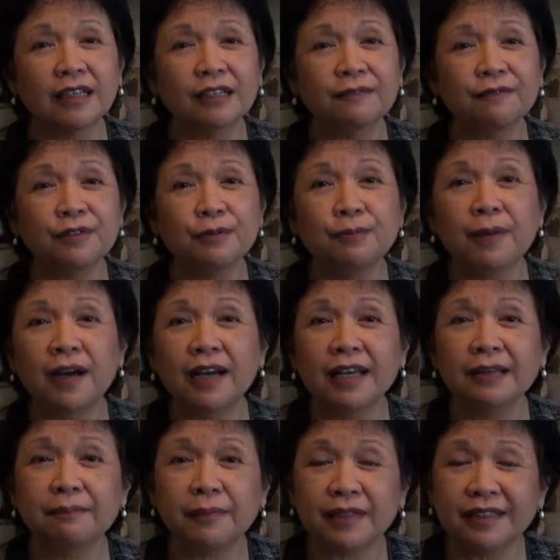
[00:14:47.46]
if you
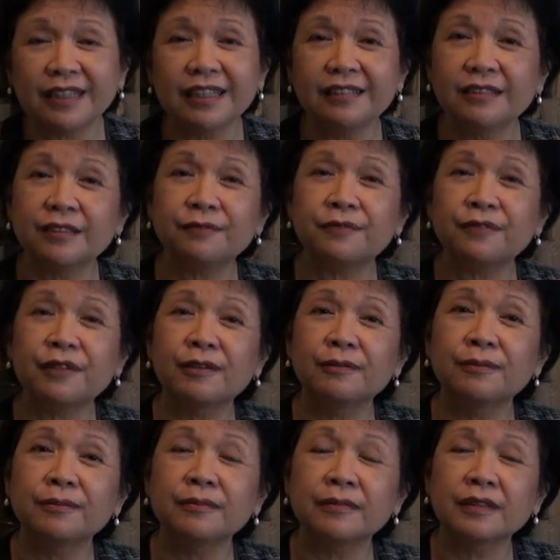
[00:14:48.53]
buy patis
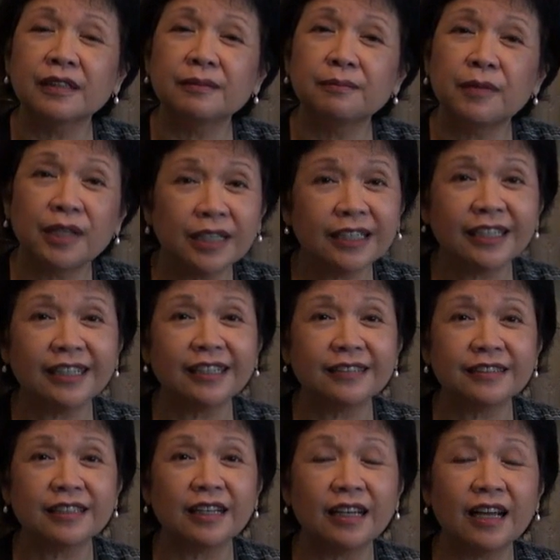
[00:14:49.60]
from the
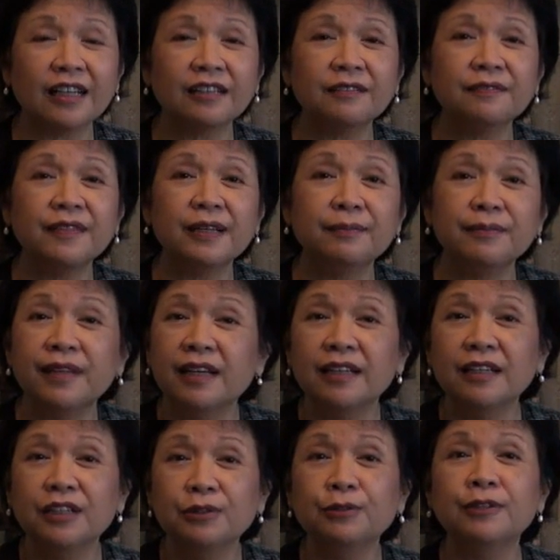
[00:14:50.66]
markets, a lot of them
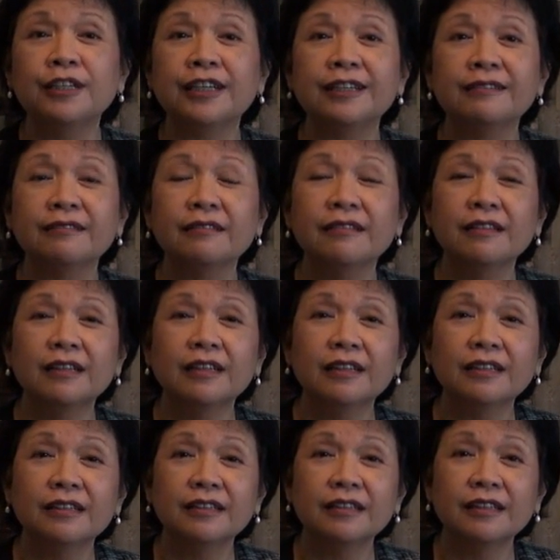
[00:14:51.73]
diluted
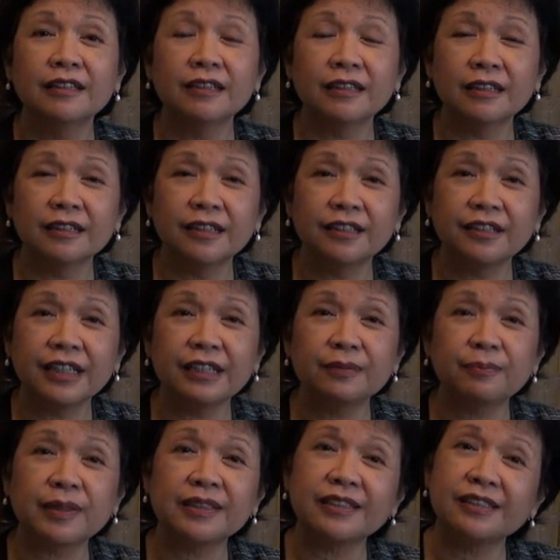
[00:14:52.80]
the real
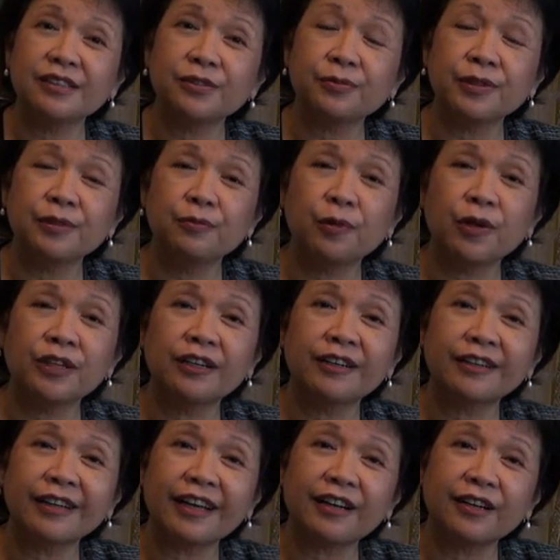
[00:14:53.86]
patis with
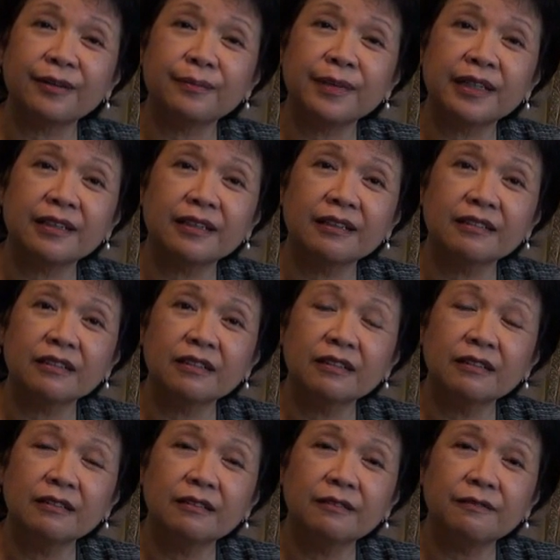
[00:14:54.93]
water, caramel,
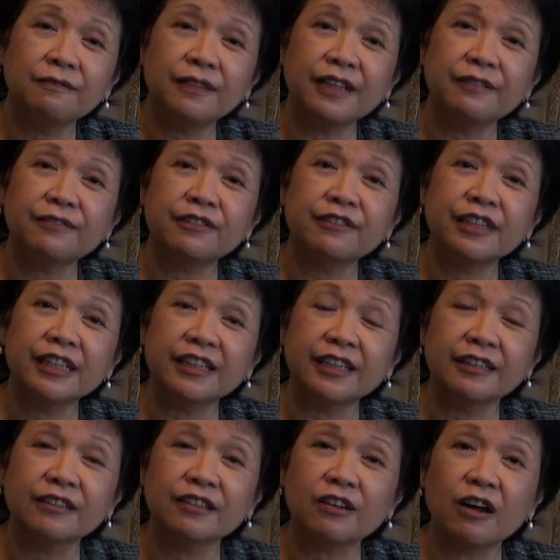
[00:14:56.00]
flavoring
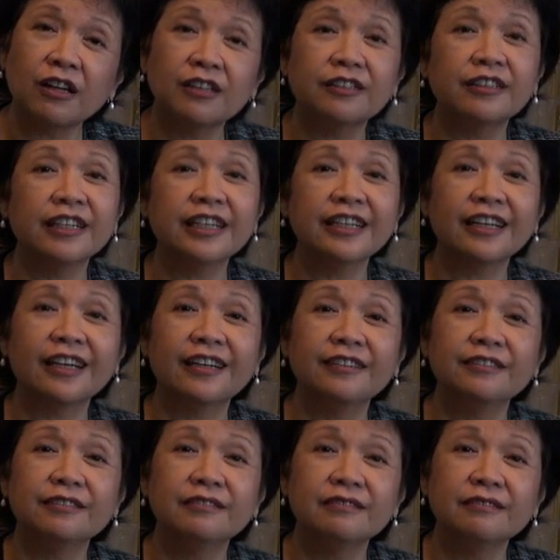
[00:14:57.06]
and coloring and